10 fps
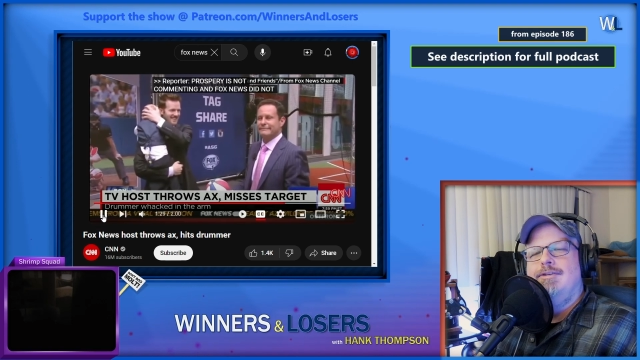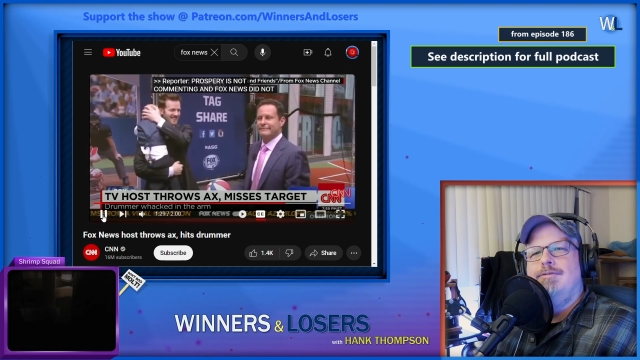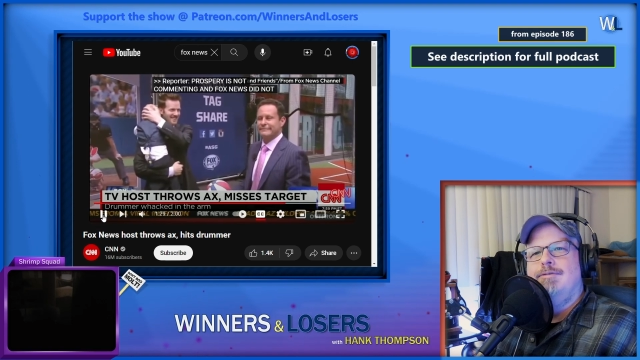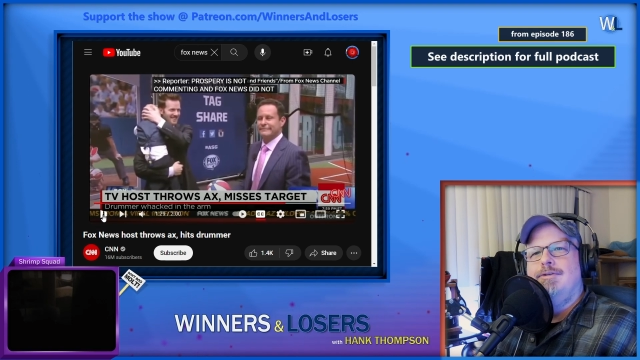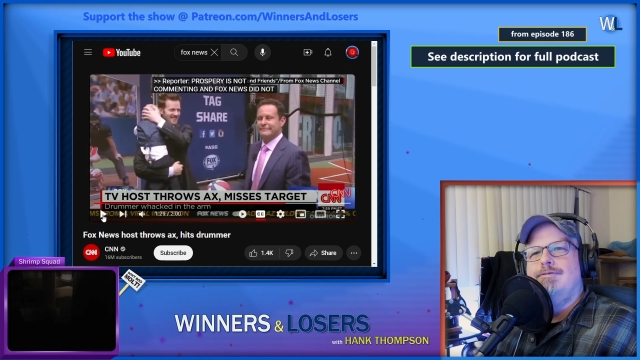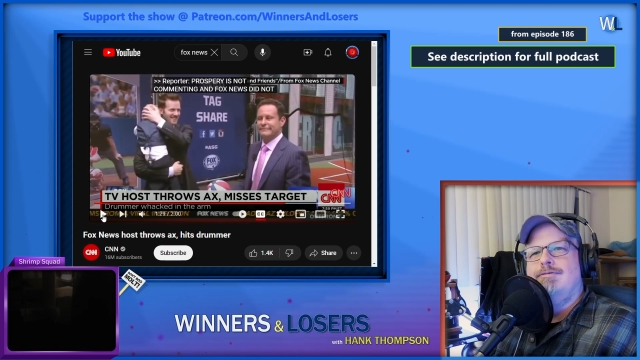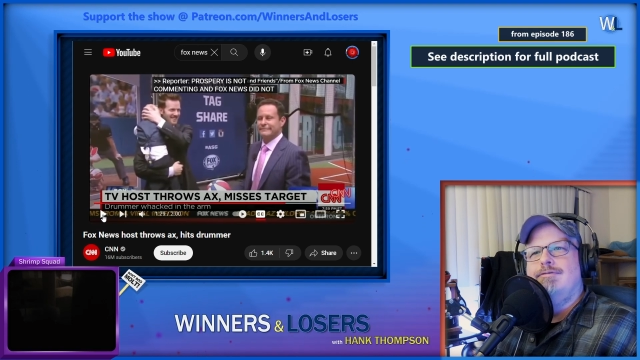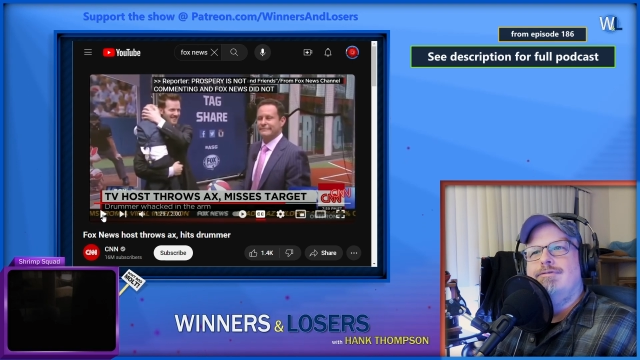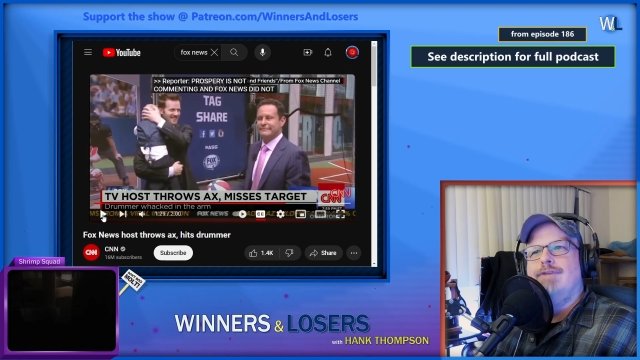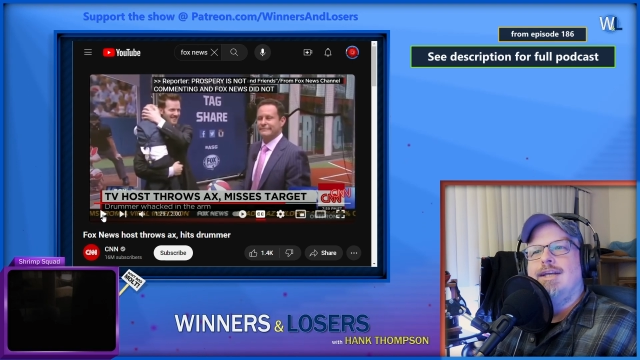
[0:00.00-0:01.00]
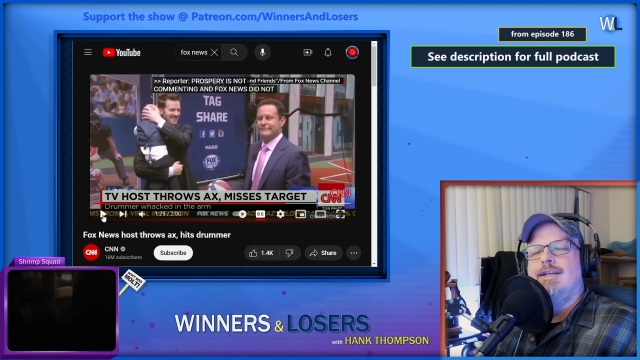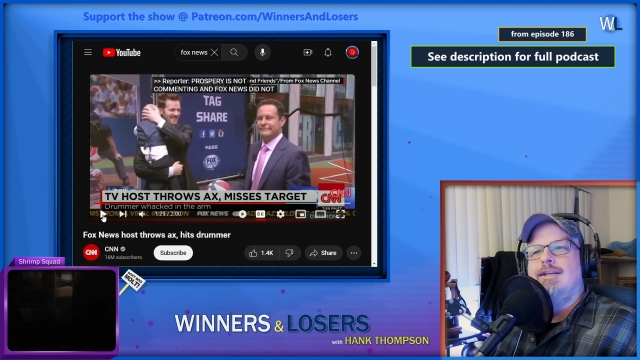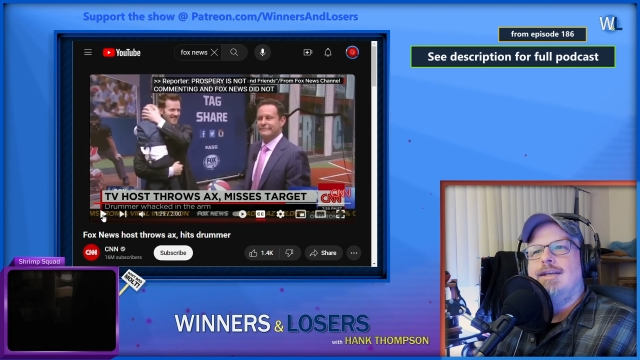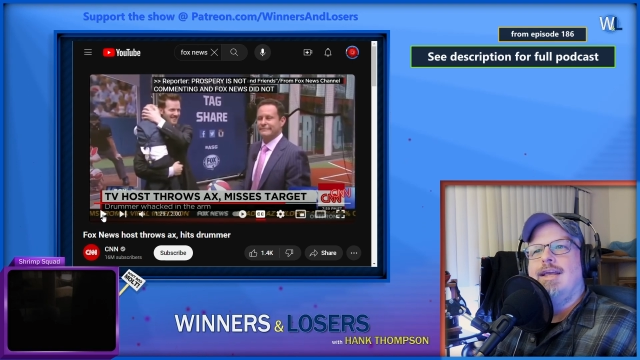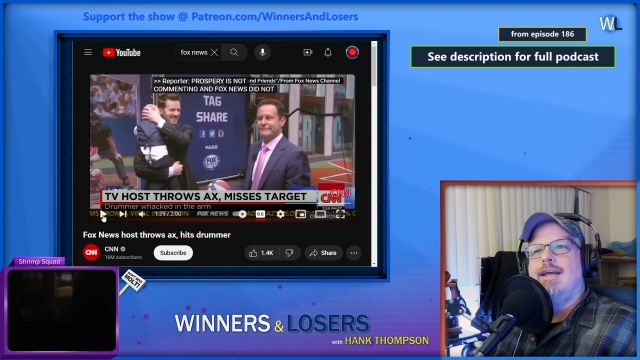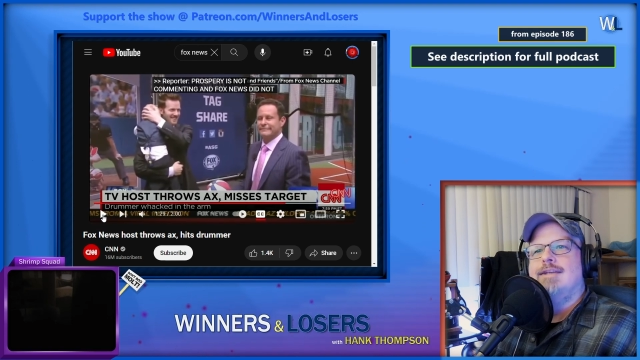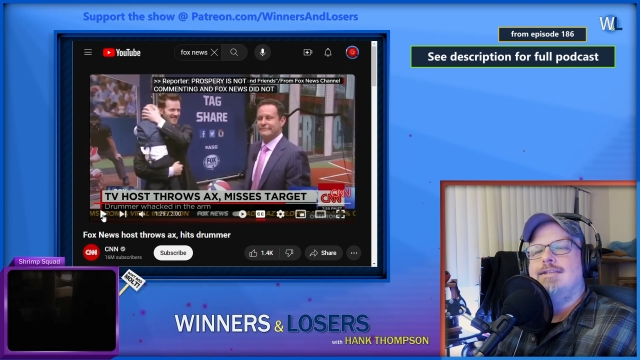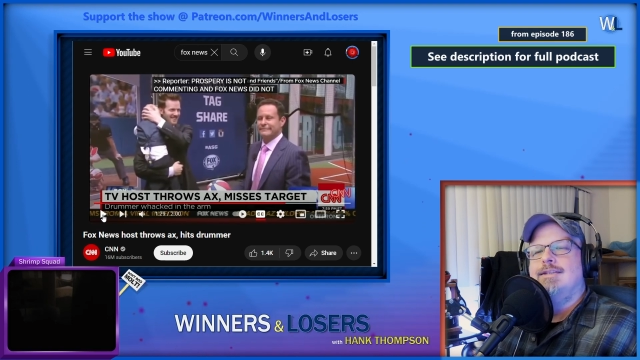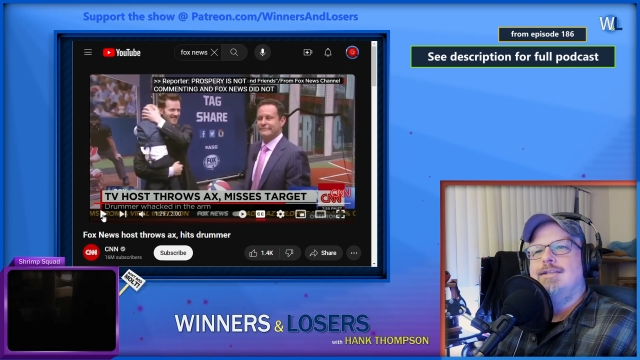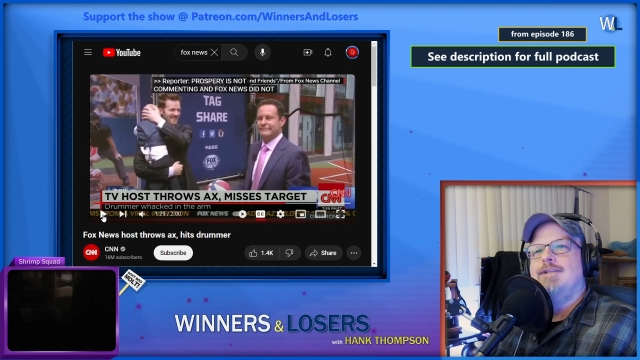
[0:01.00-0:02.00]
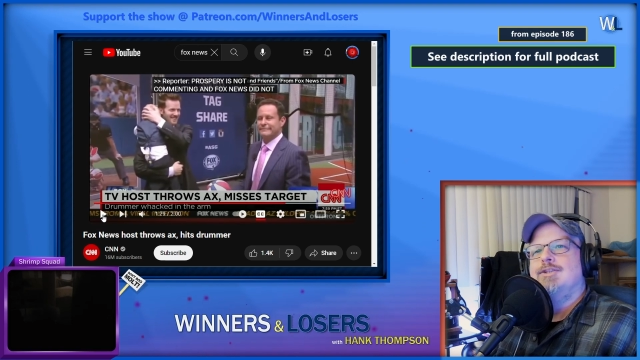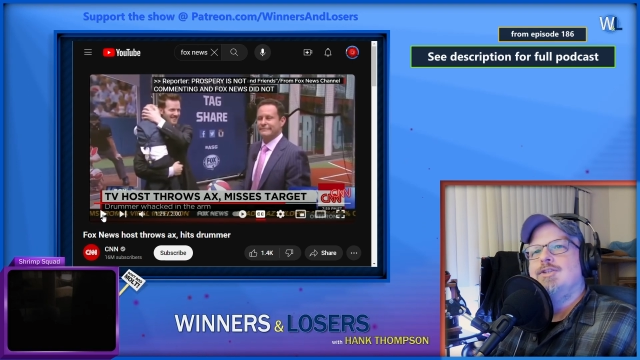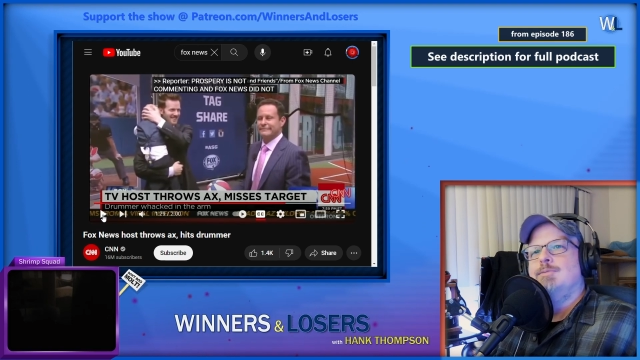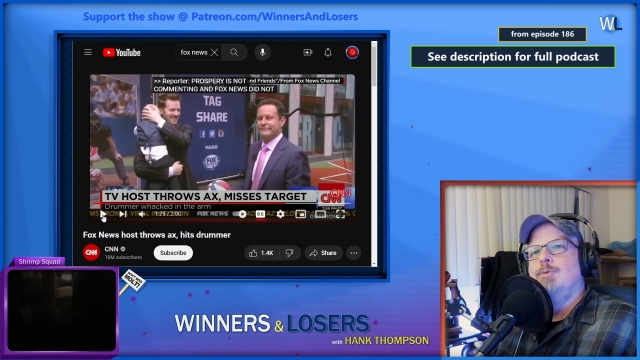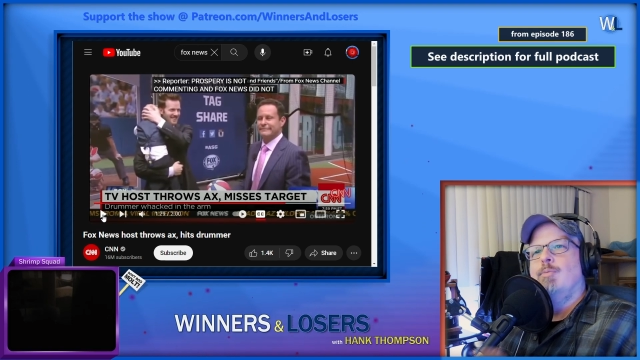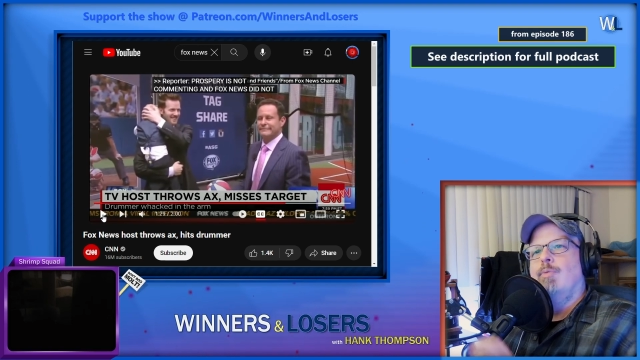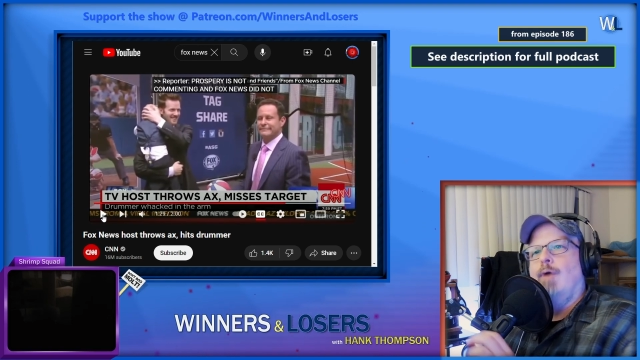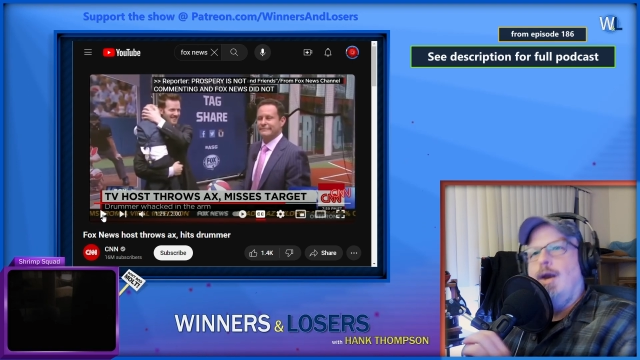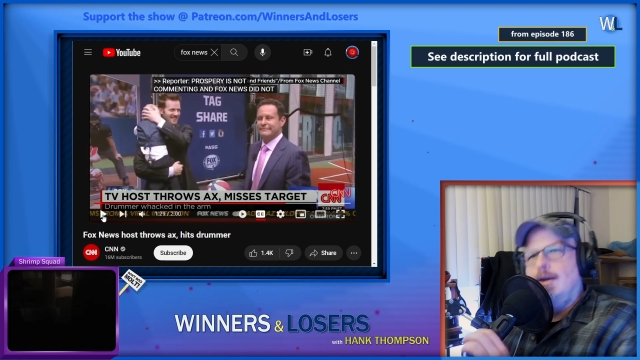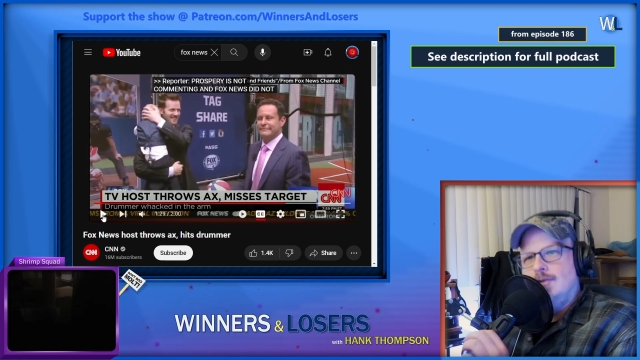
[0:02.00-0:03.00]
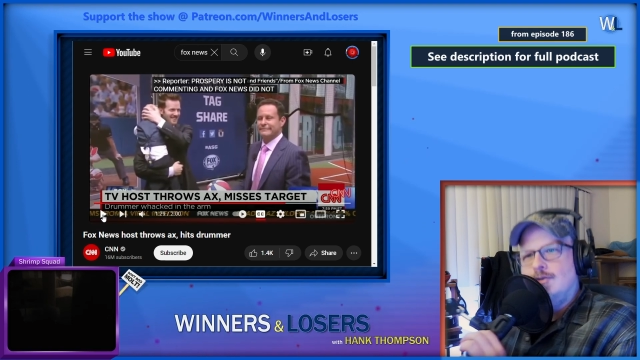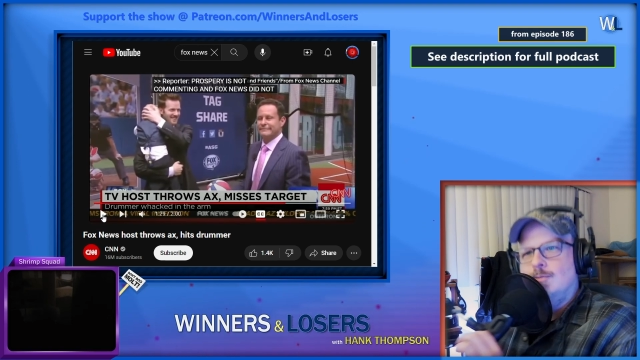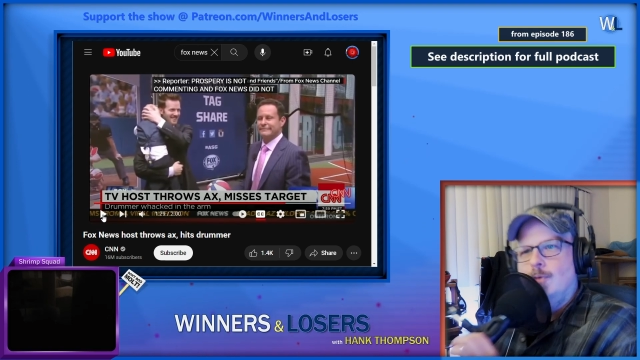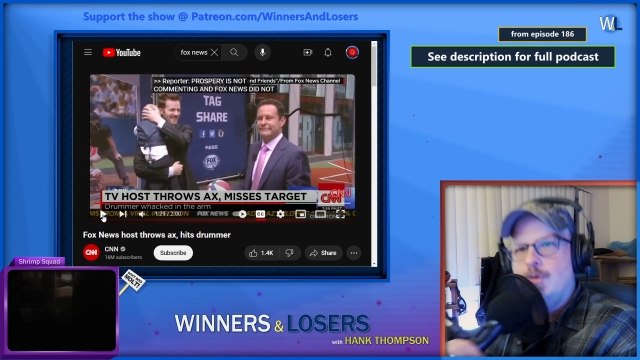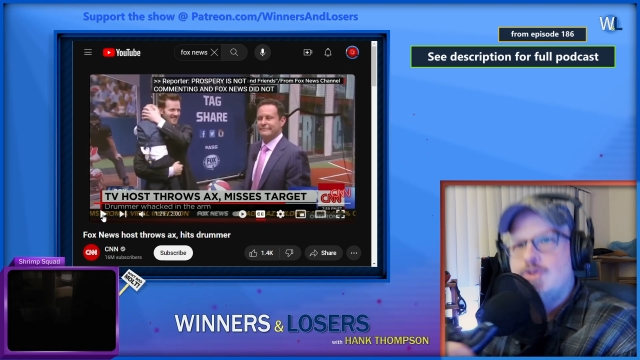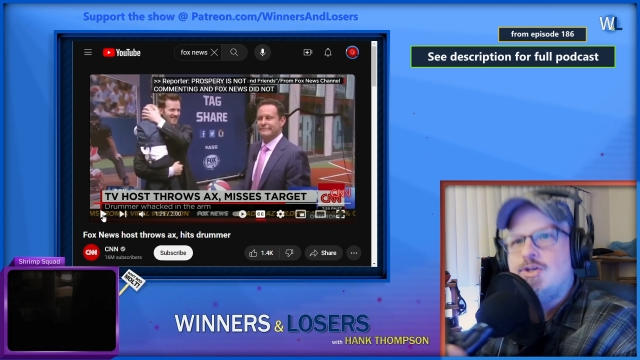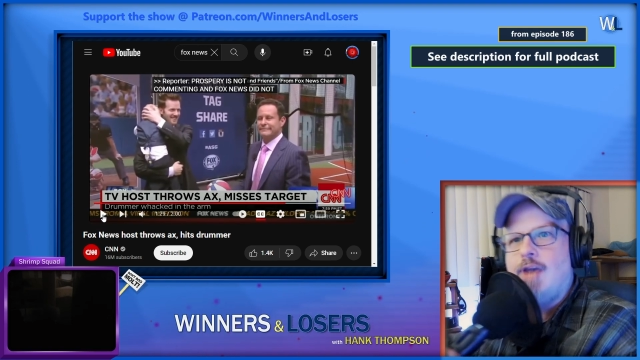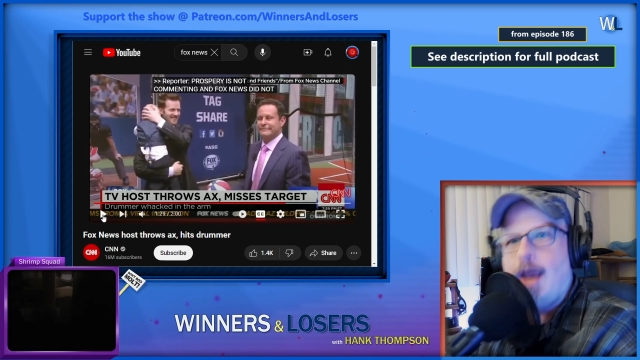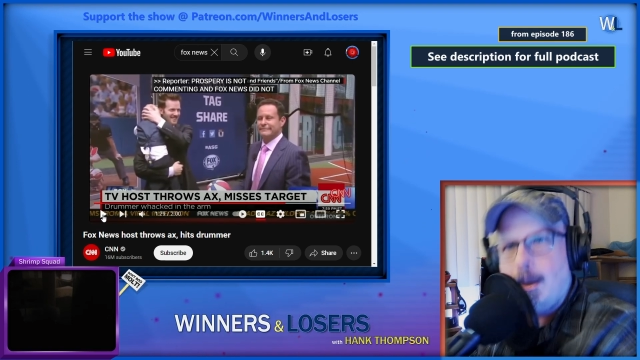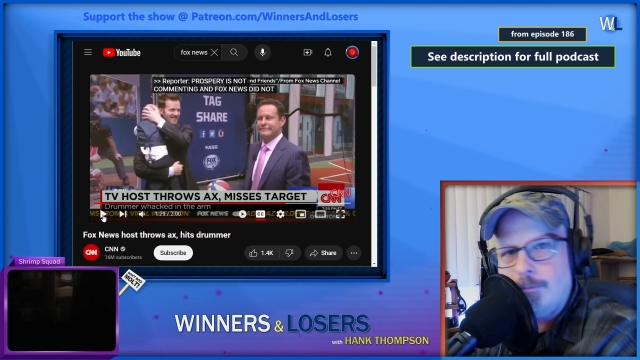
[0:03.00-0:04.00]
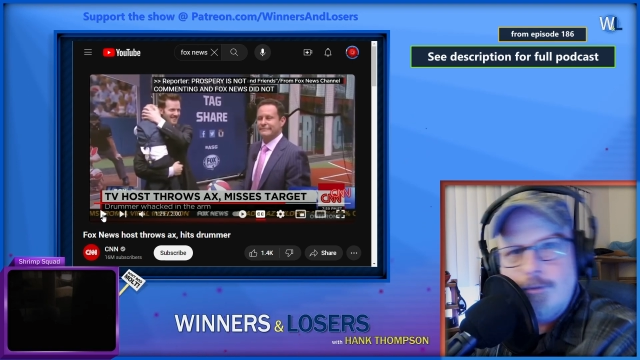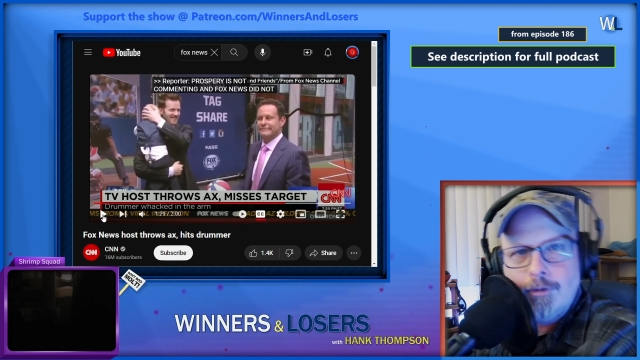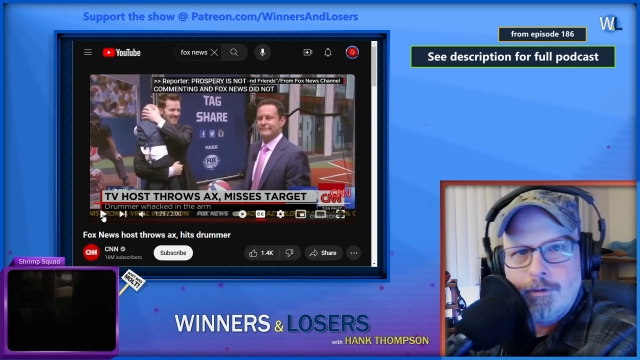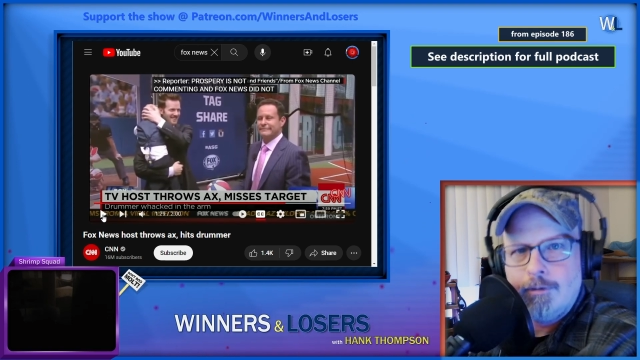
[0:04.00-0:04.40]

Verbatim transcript: you fucking that guy's not just smooth brained, he's smooth stemmed.